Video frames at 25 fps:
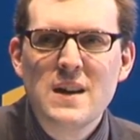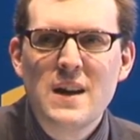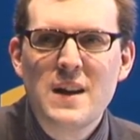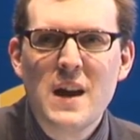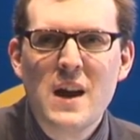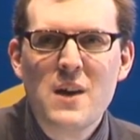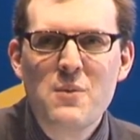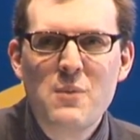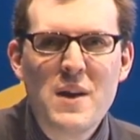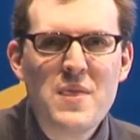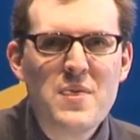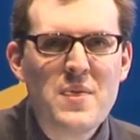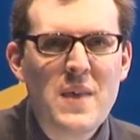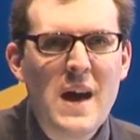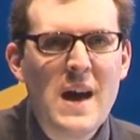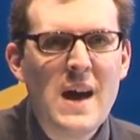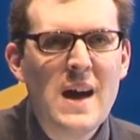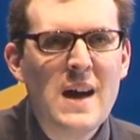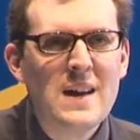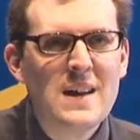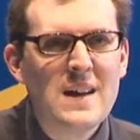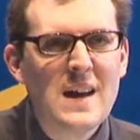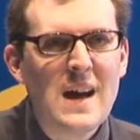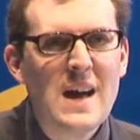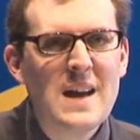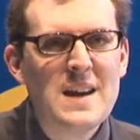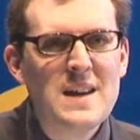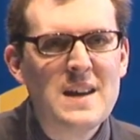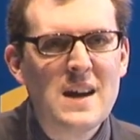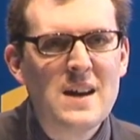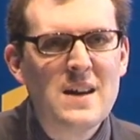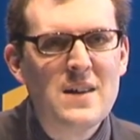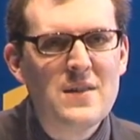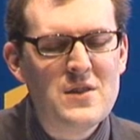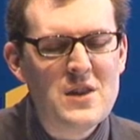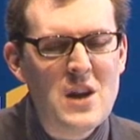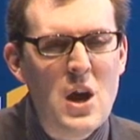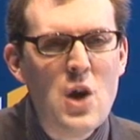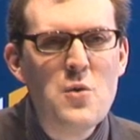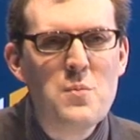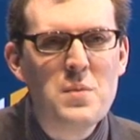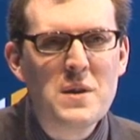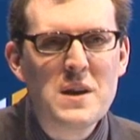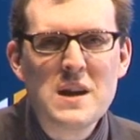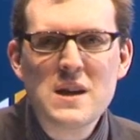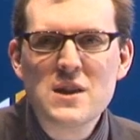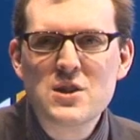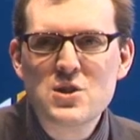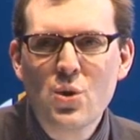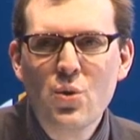and I went there, and
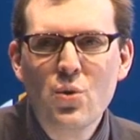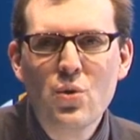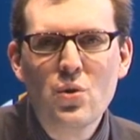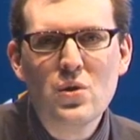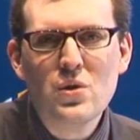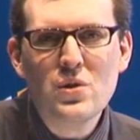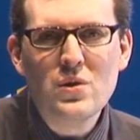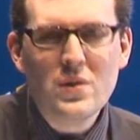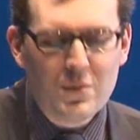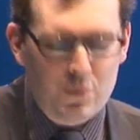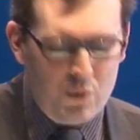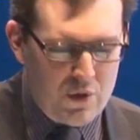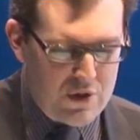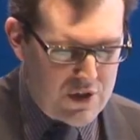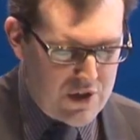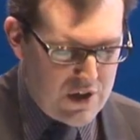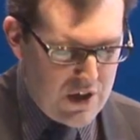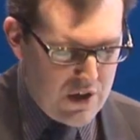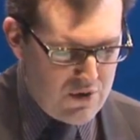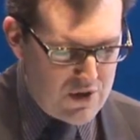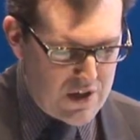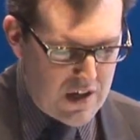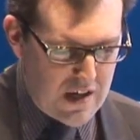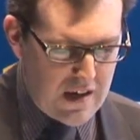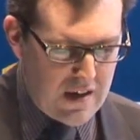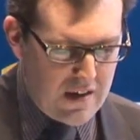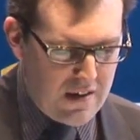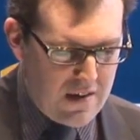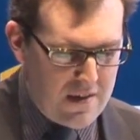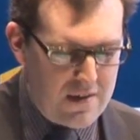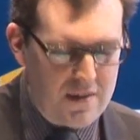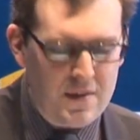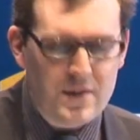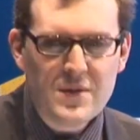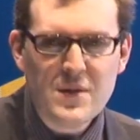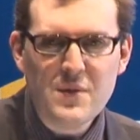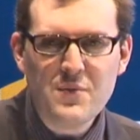nobody at all was using